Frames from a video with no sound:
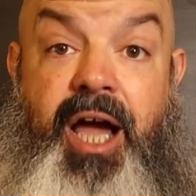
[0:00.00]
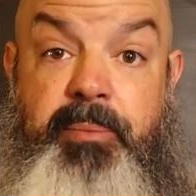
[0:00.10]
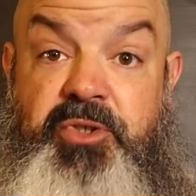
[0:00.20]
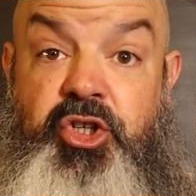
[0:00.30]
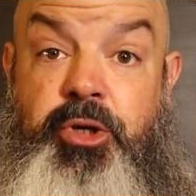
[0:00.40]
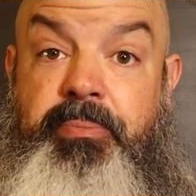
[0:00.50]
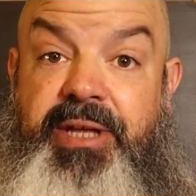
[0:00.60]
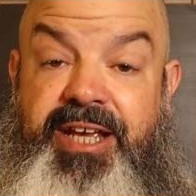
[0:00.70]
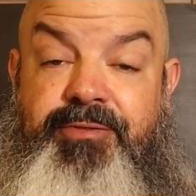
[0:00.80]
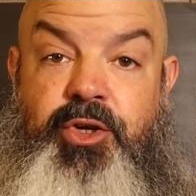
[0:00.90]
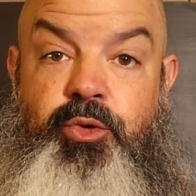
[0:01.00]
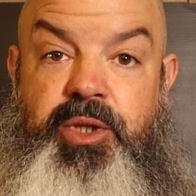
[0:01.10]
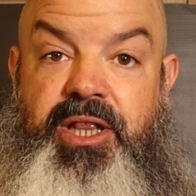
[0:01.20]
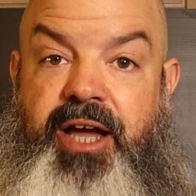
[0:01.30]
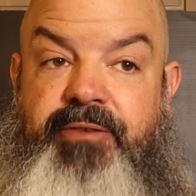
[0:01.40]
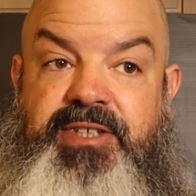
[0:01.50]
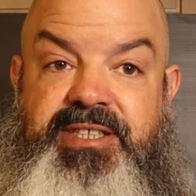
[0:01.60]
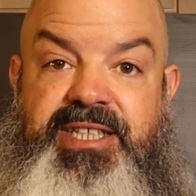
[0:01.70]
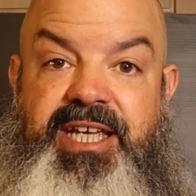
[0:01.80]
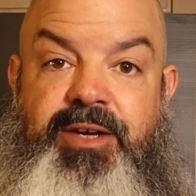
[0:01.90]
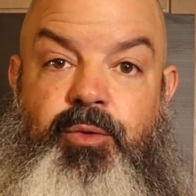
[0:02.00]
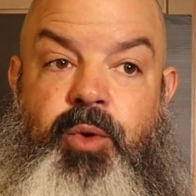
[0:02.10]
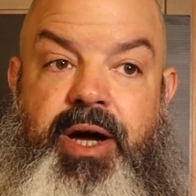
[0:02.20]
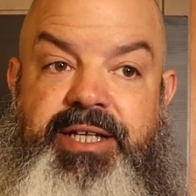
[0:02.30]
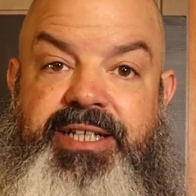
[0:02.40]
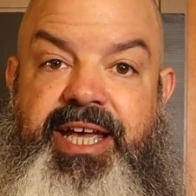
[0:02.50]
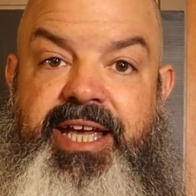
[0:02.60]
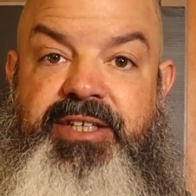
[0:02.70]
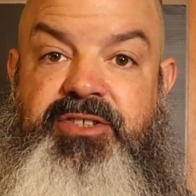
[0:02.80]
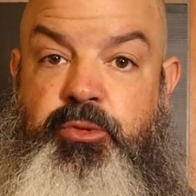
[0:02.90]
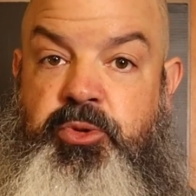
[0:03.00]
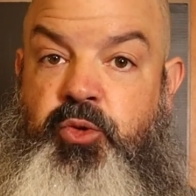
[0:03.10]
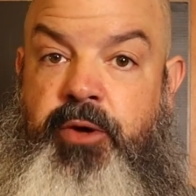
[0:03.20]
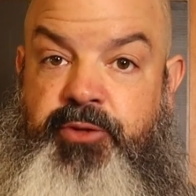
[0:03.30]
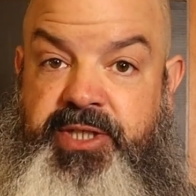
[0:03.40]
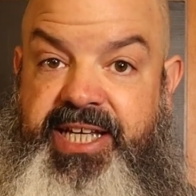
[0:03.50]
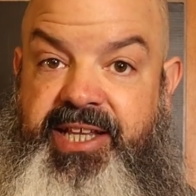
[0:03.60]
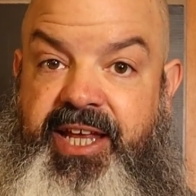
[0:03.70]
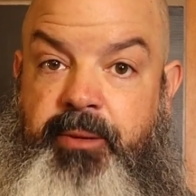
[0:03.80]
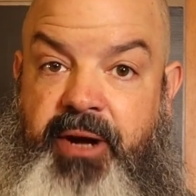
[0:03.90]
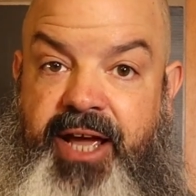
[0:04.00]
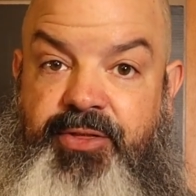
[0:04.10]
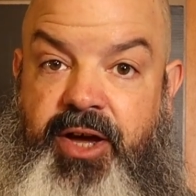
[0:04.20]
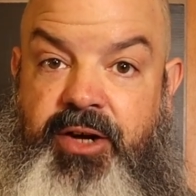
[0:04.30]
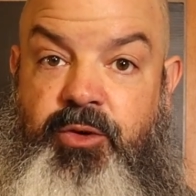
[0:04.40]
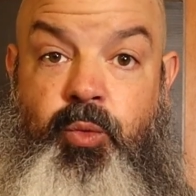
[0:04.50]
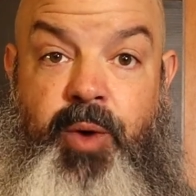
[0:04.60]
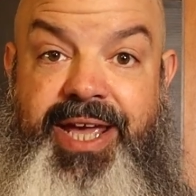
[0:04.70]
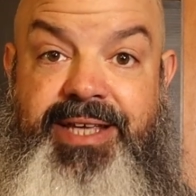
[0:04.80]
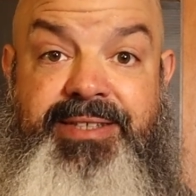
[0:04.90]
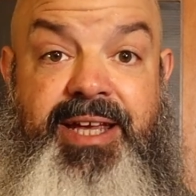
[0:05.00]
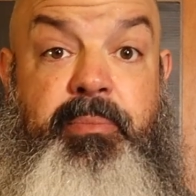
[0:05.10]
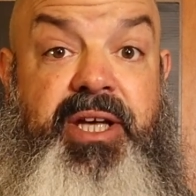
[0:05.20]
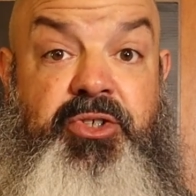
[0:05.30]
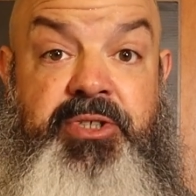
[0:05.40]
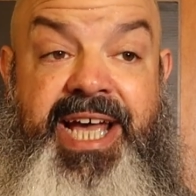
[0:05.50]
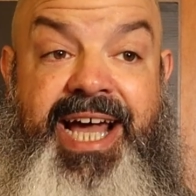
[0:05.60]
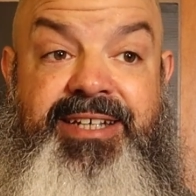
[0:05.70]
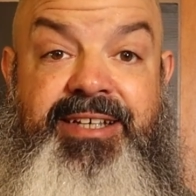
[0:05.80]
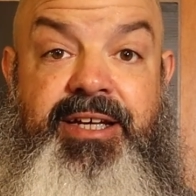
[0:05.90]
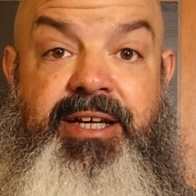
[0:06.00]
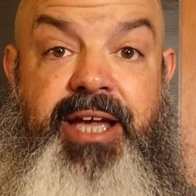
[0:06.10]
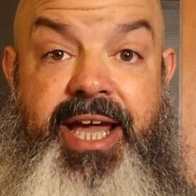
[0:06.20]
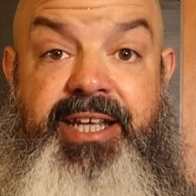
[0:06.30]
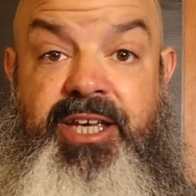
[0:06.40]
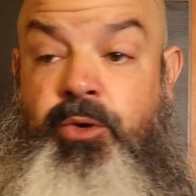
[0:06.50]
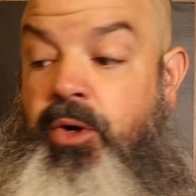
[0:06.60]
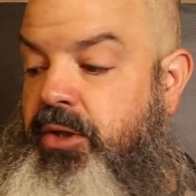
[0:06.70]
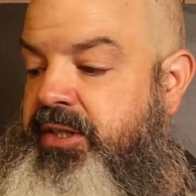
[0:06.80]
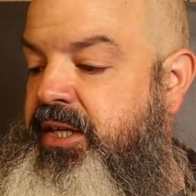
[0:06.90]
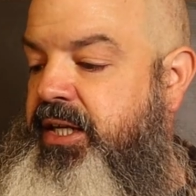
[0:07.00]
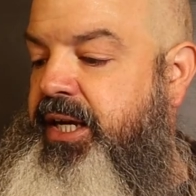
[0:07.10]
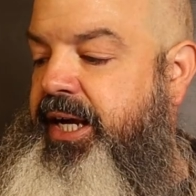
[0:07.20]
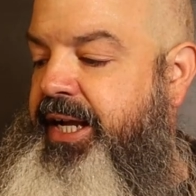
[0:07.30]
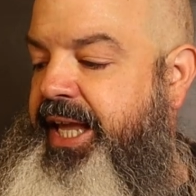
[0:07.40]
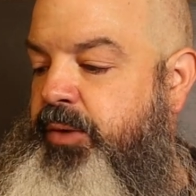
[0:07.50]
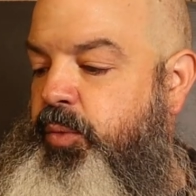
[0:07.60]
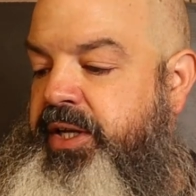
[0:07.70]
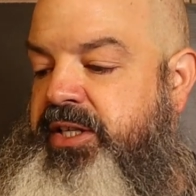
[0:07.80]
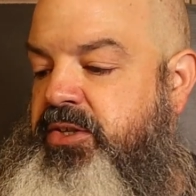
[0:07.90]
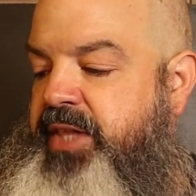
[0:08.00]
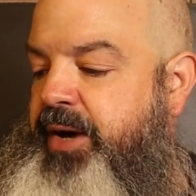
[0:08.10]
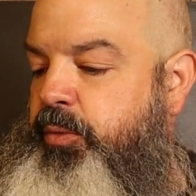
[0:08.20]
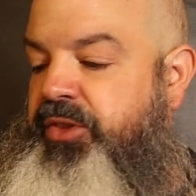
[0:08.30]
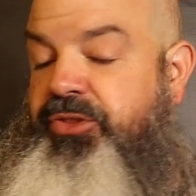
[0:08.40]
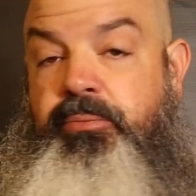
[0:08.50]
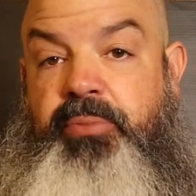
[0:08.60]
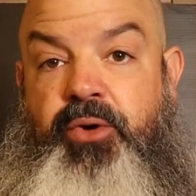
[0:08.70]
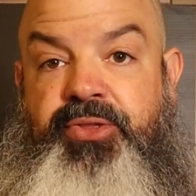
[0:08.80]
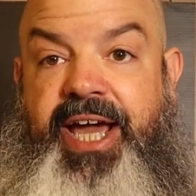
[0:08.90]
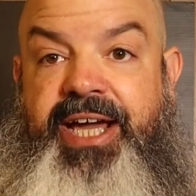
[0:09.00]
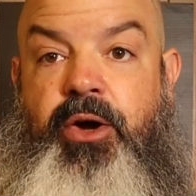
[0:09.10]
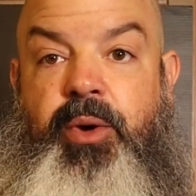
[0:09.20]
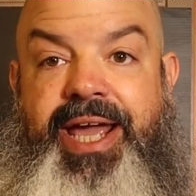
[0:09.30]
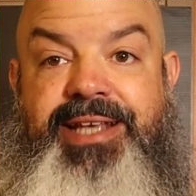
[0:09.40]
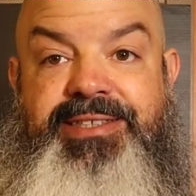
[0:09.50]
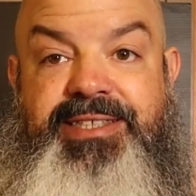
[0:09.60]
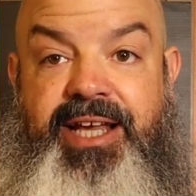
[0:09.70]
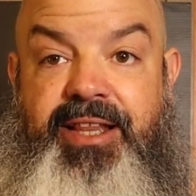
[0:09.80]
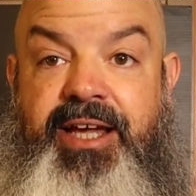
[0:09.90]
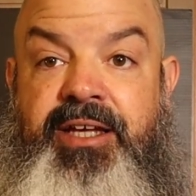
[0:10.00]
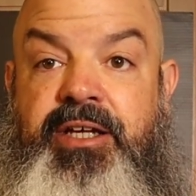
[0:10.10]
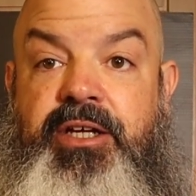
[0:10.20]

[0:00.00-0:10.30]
I'm sure many of you would love to see what a superdwarf reticulated python weighs and measures at a year old. And we're going to do that with both Echo and Stella,